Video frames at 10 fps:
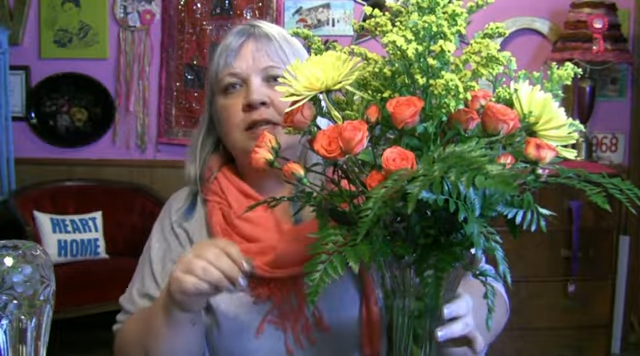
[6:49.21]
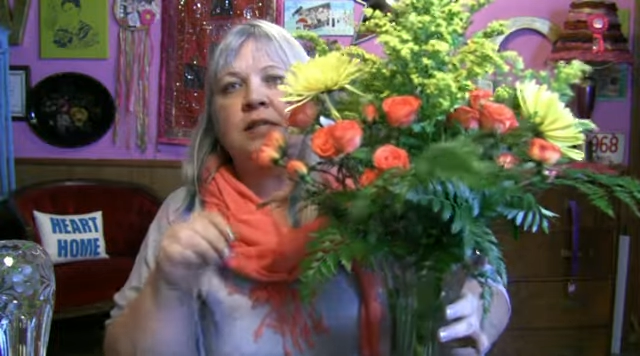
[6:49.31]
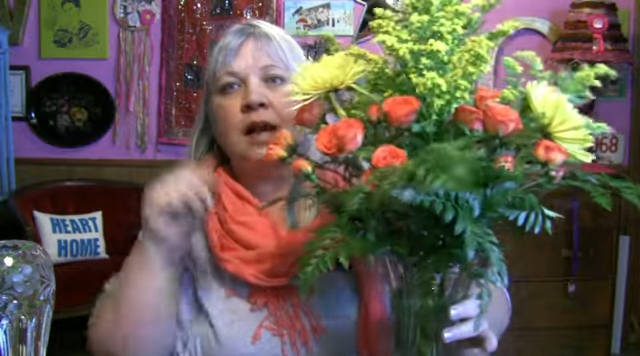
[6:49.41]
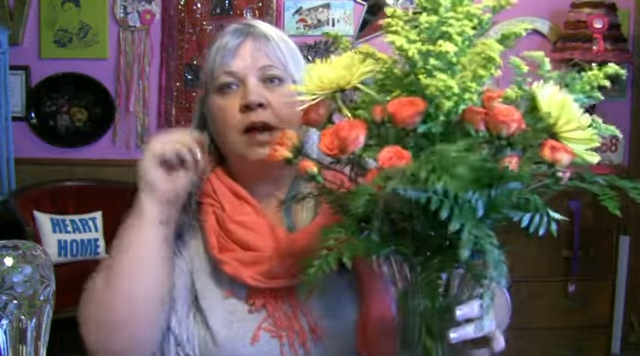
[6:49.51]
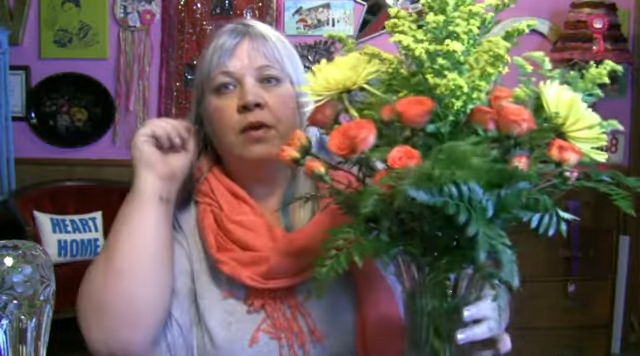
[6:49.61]
this
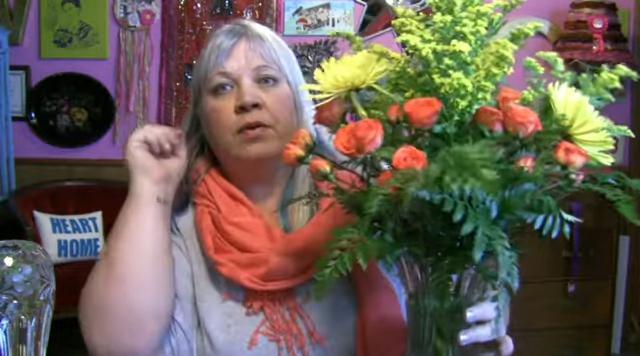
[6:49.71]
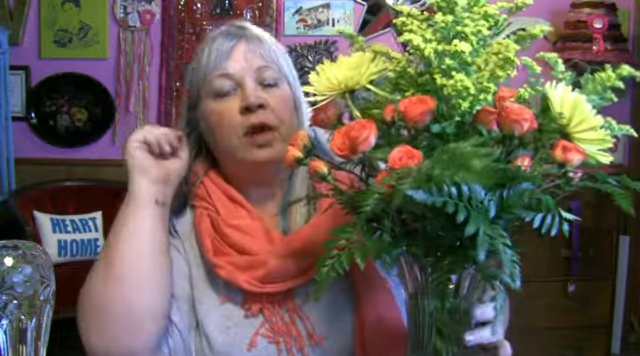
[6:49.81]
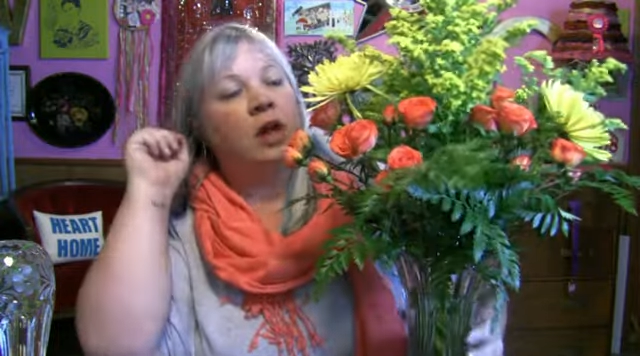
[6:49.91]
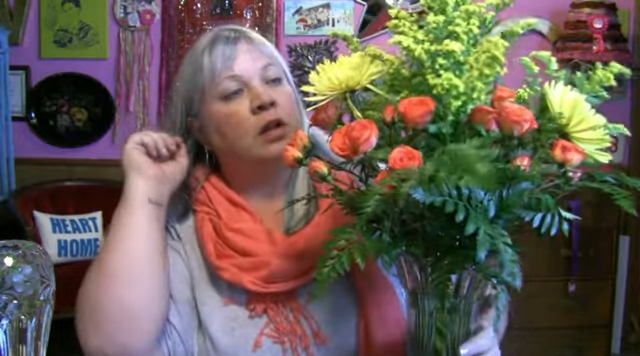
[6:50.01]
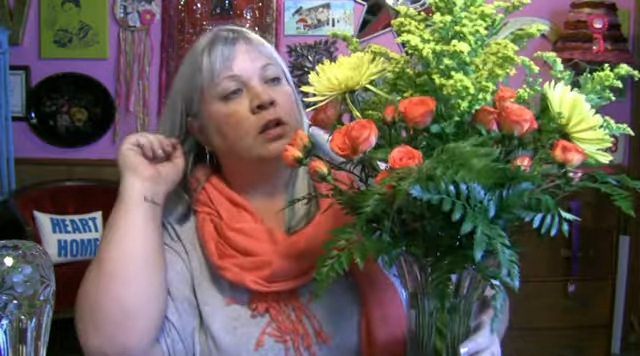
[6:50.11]
down
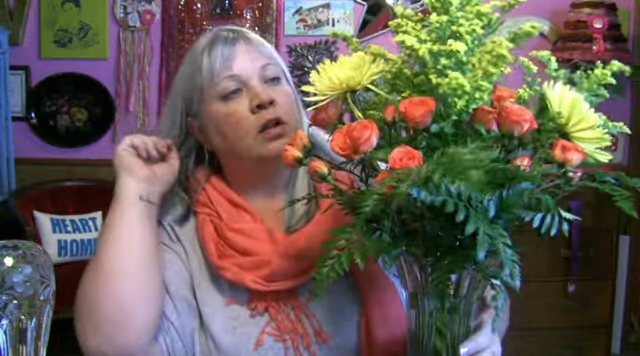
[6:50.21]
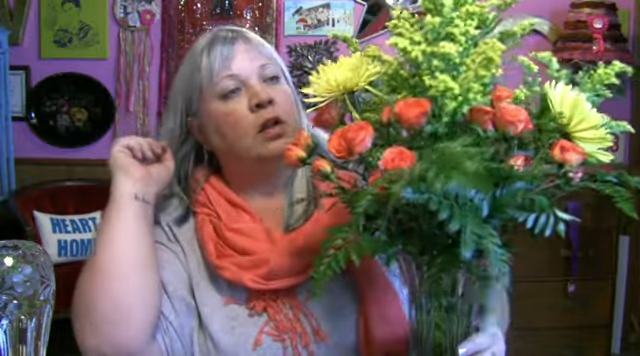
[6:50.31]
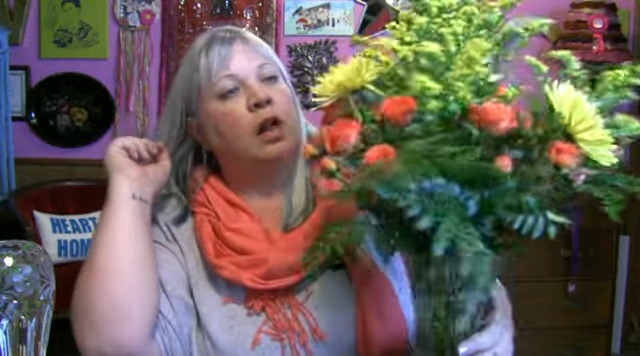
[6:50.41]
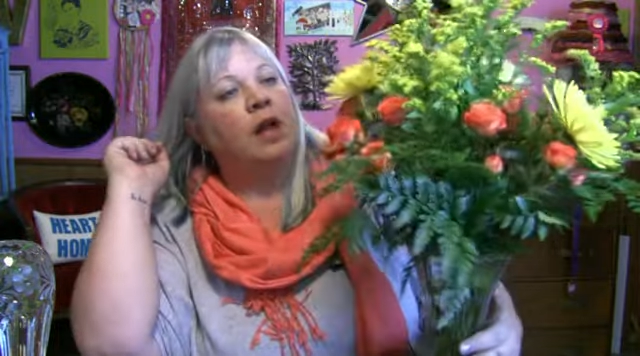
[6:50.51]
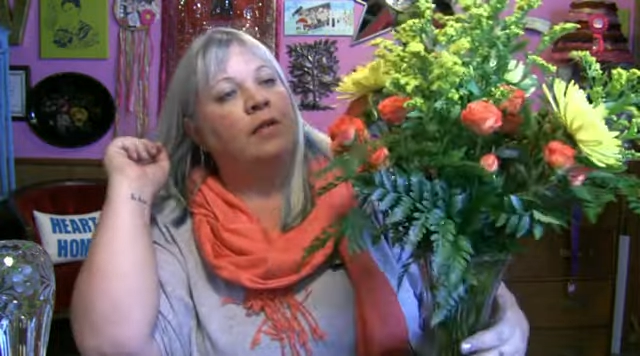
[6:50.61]
a
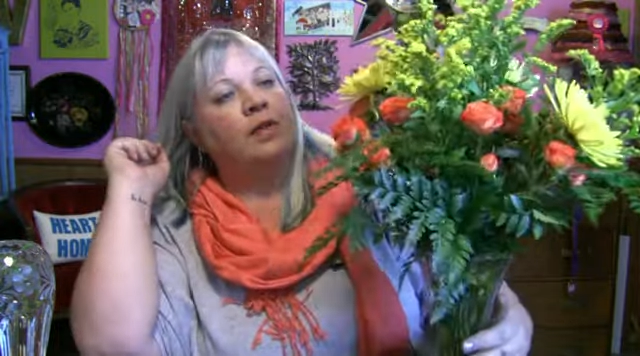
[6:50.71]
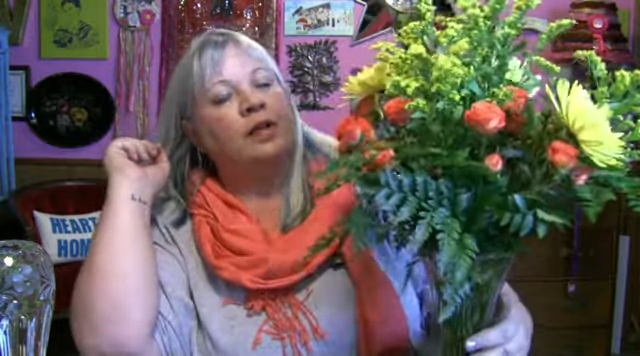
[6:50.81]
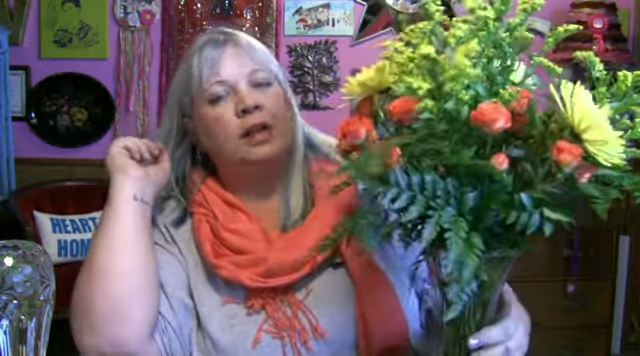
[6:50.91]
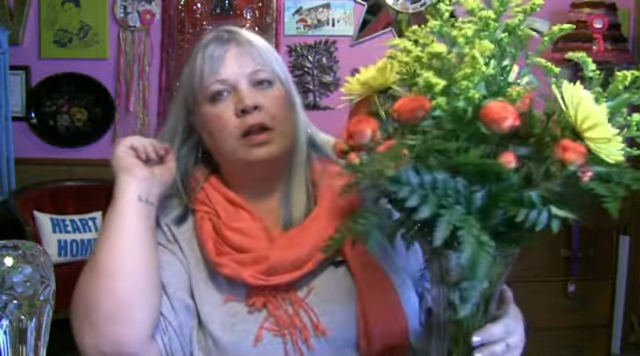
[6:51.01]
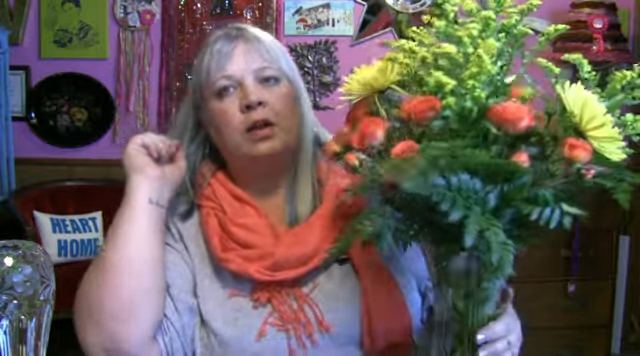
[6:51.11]
little every
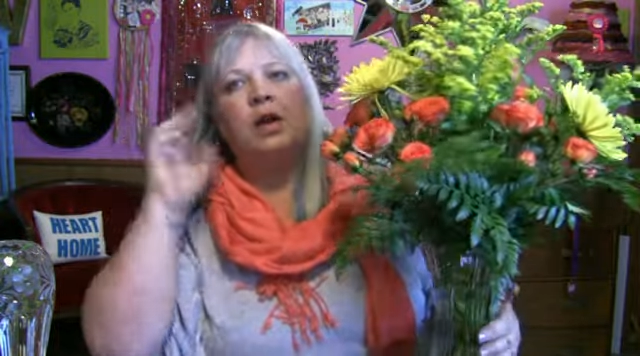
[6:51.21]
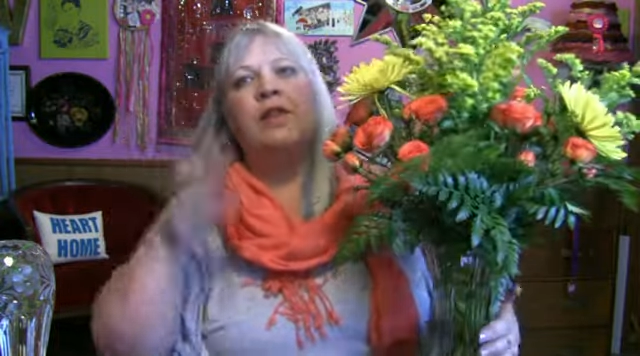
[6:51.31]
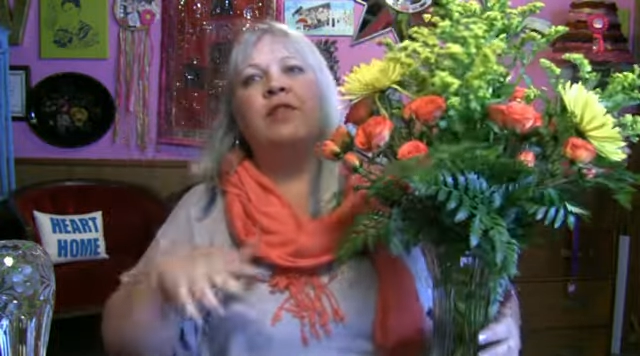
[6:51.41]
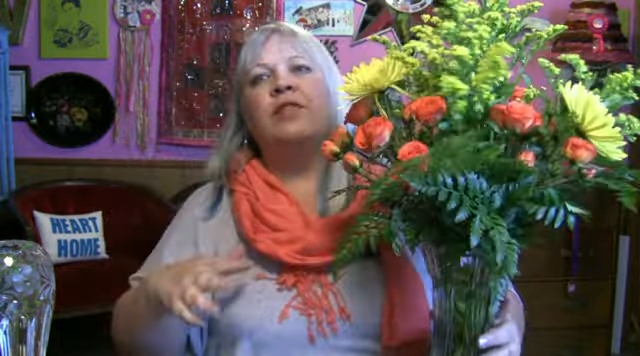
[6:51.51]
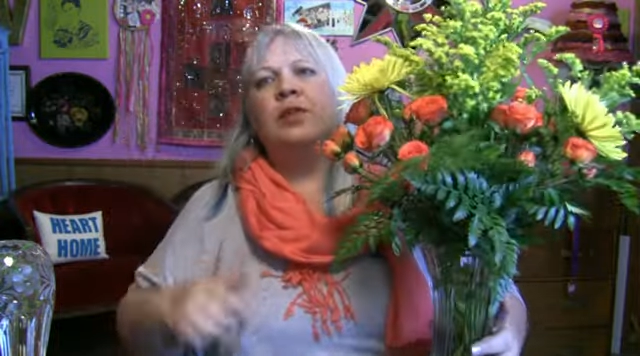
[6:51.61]
day,
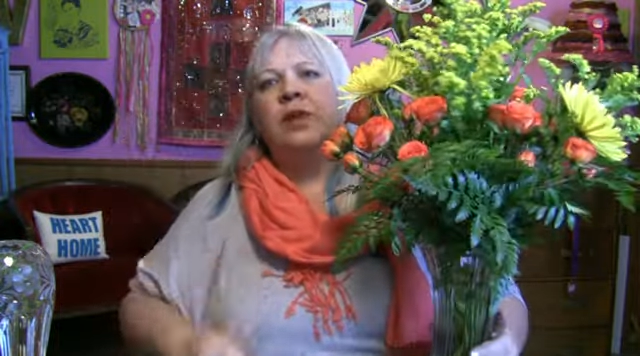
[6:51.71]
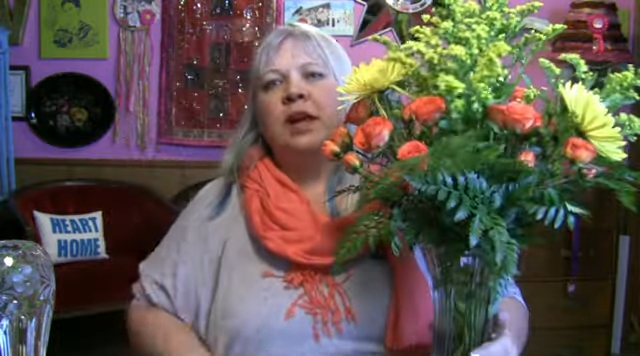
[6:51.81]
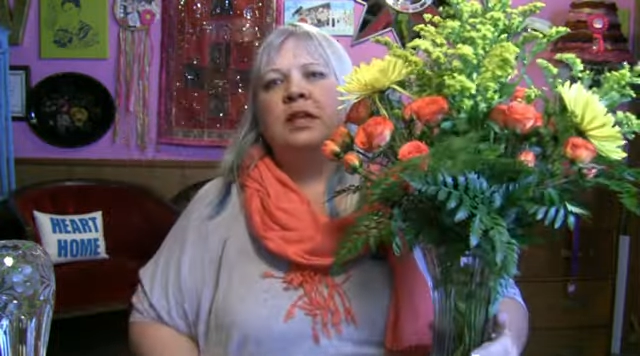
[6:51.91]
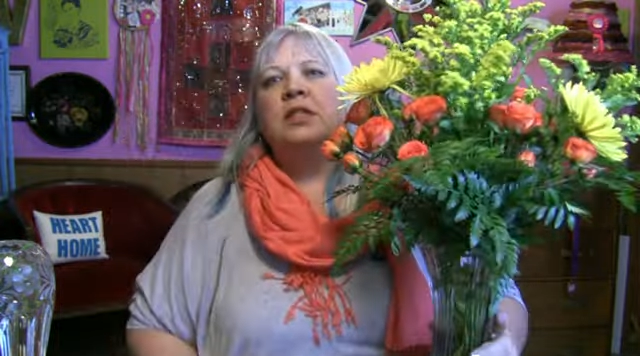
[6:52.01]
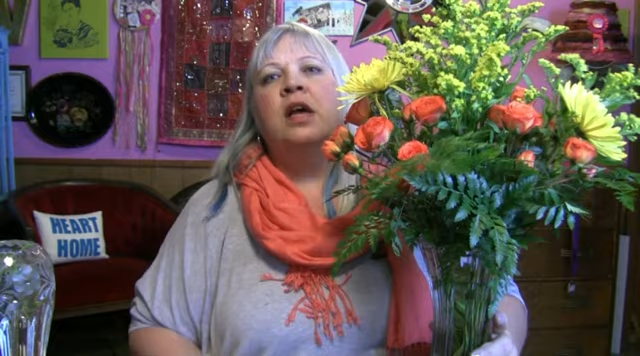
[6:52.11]
every few
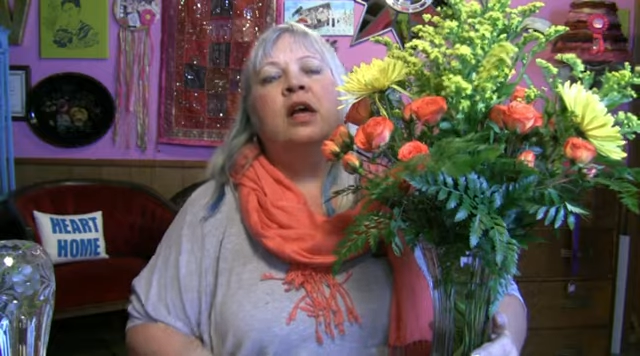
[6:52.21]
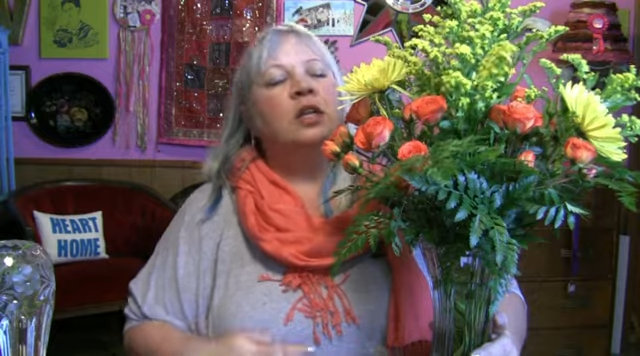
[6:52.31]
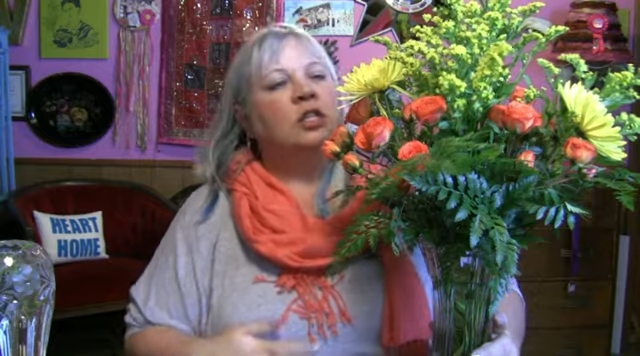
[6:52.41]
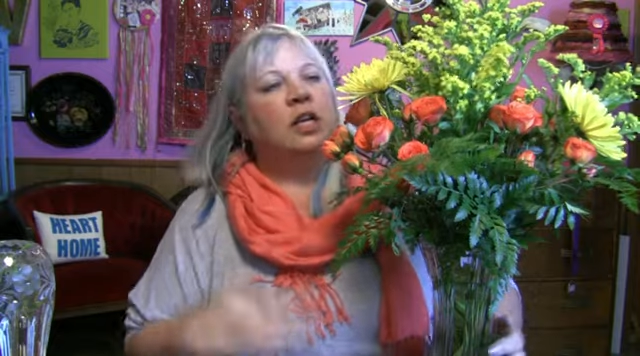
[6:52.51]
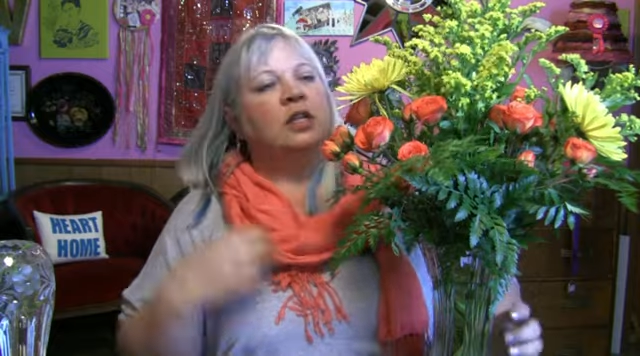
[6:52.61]
days,
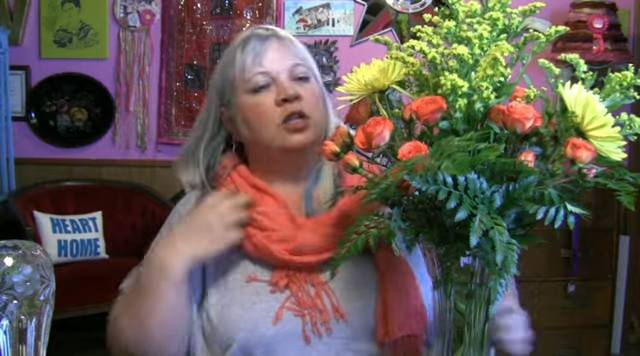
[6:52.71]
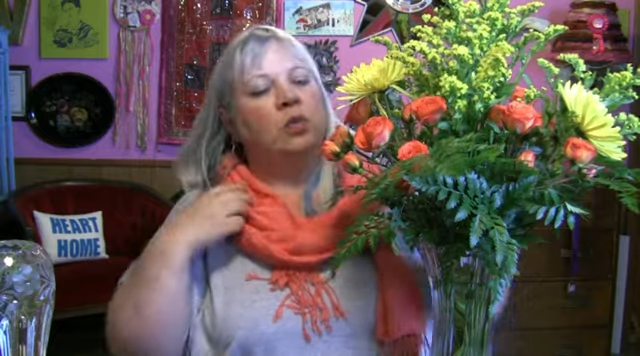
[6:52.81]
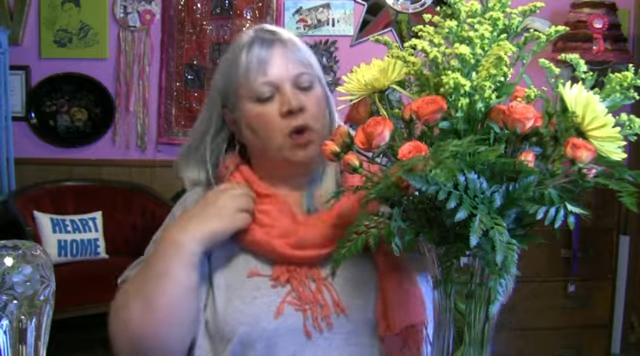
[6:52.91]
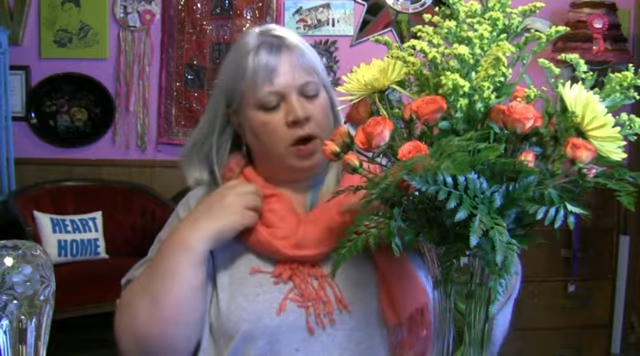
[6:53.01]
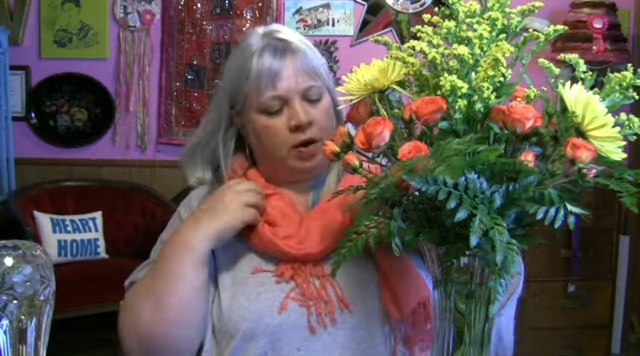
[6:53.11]
change the
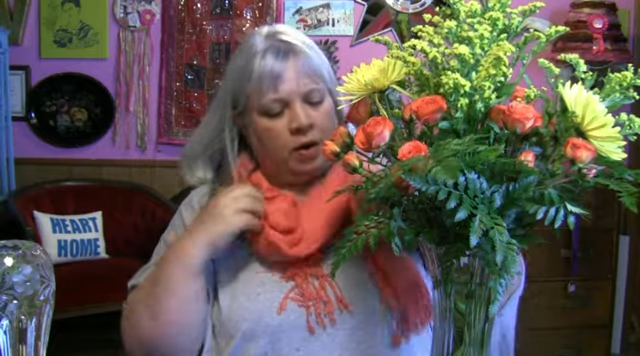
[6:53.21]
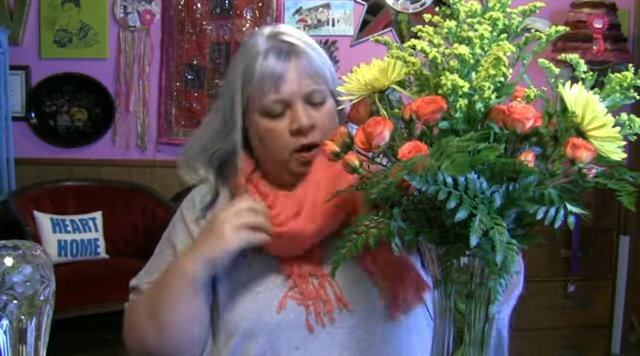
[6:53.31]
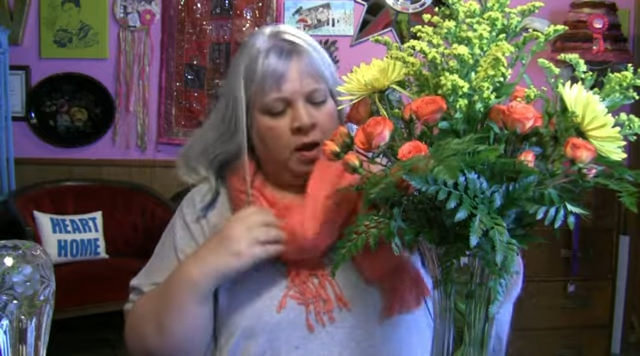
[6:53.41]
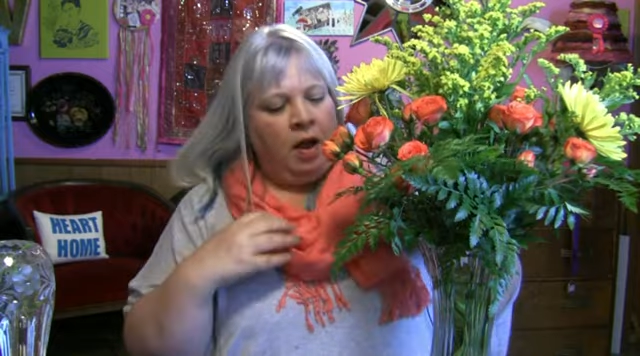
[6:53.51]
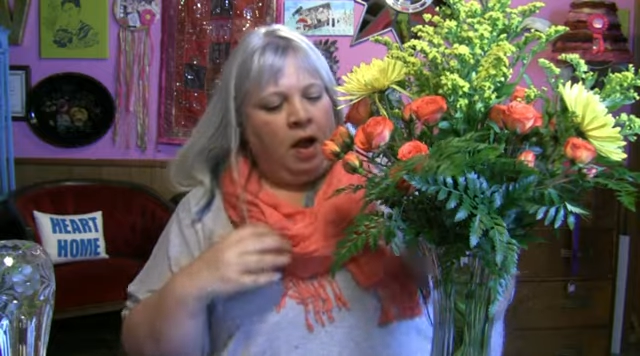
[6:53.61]
water.